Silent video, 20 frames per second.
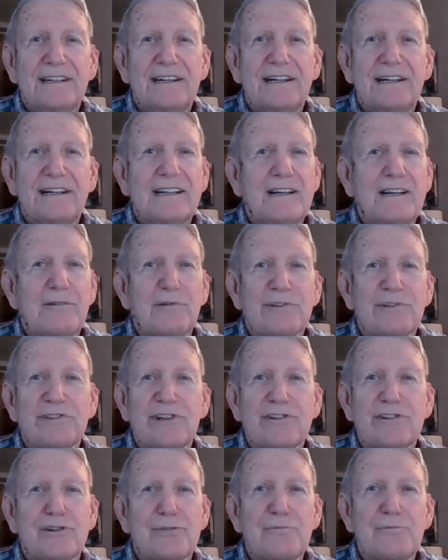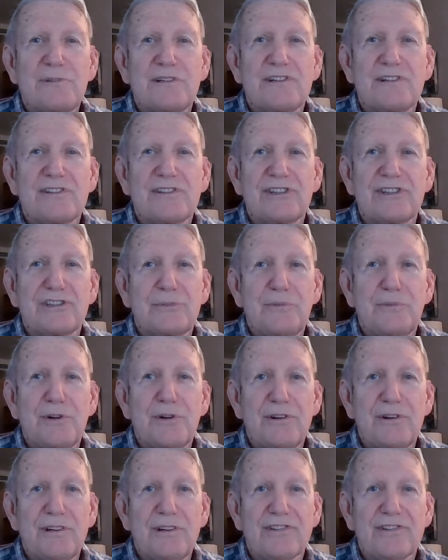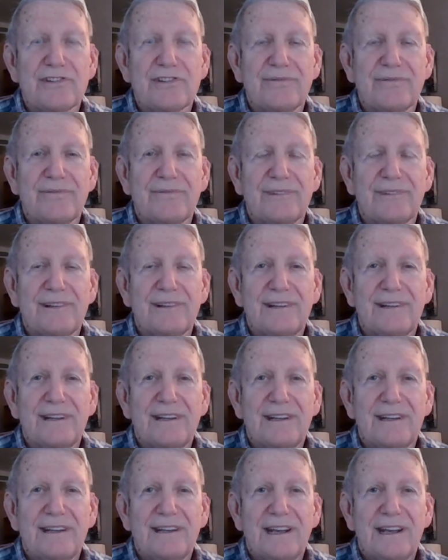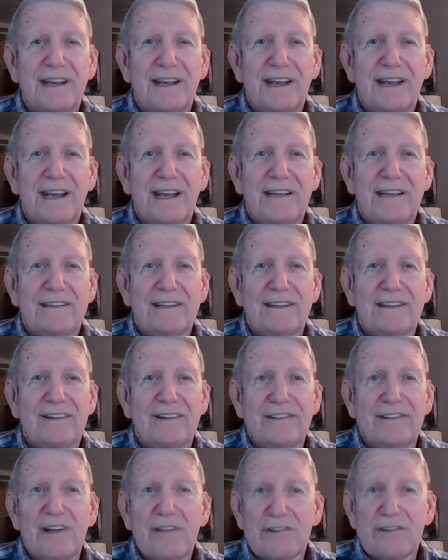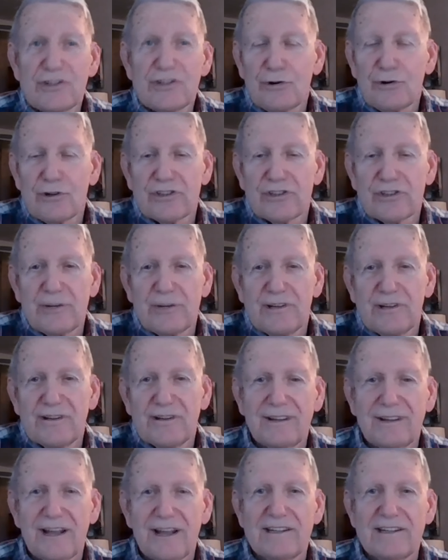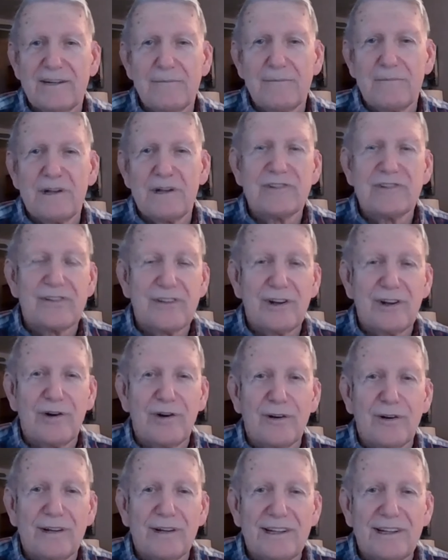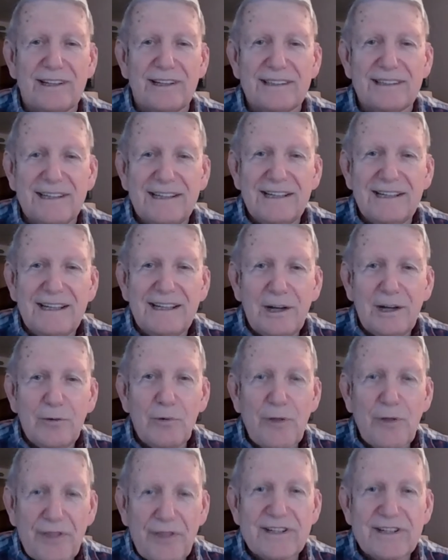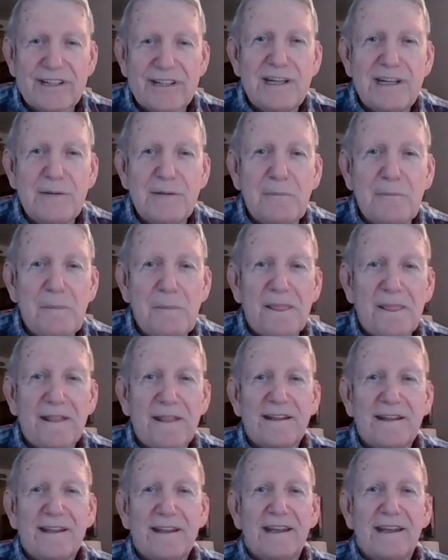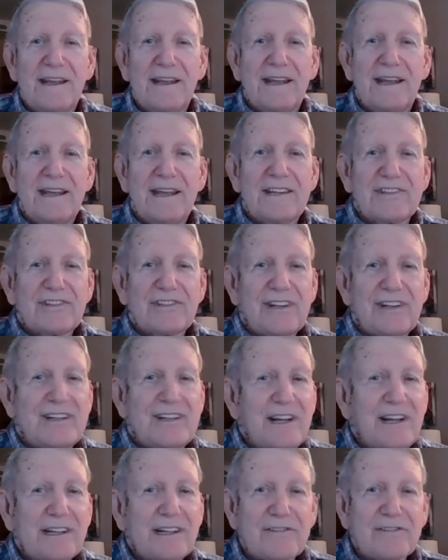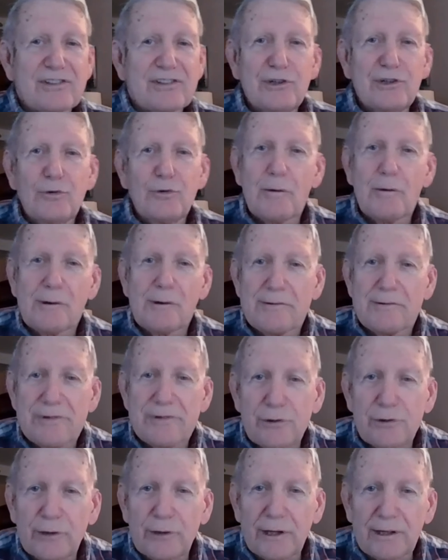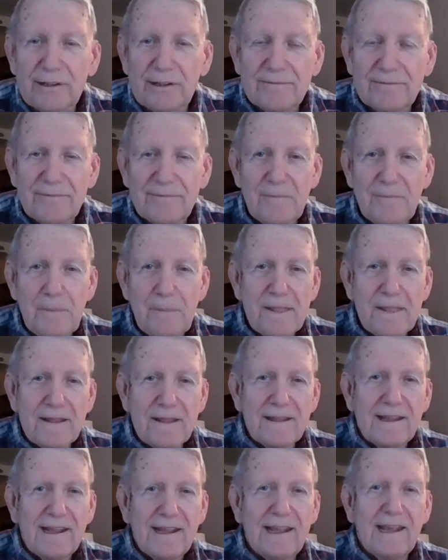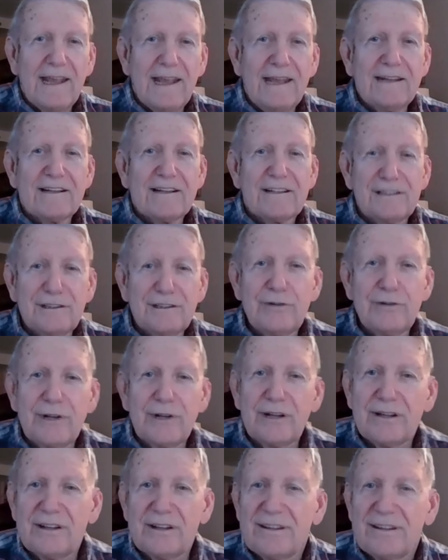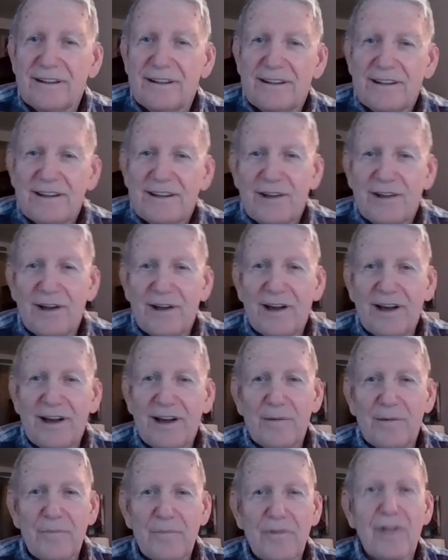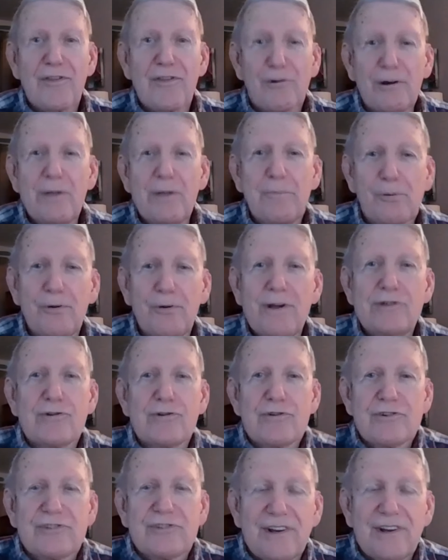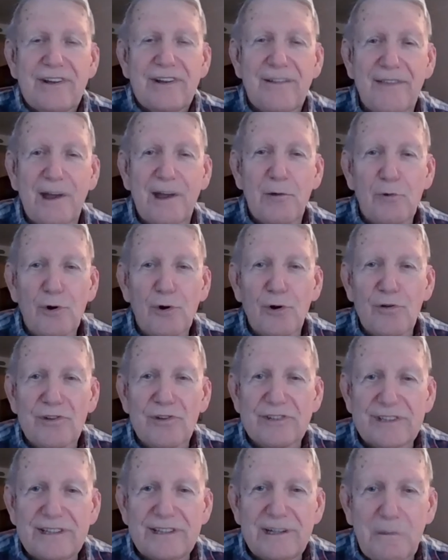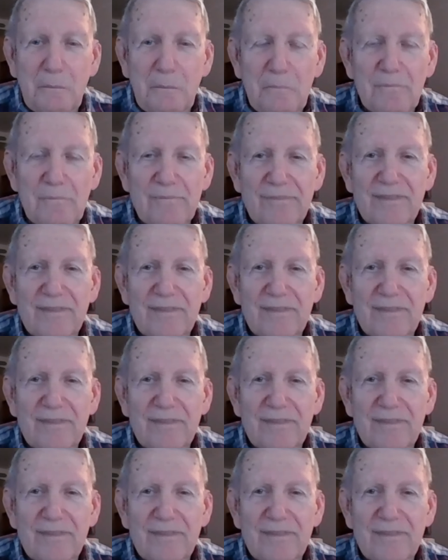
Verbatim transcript: uh, it was a tremendous experience. And, and another short something I didn't mention though, uh, with the team is that none of us knew what we were doing, including uh, the three preachers that were on the team.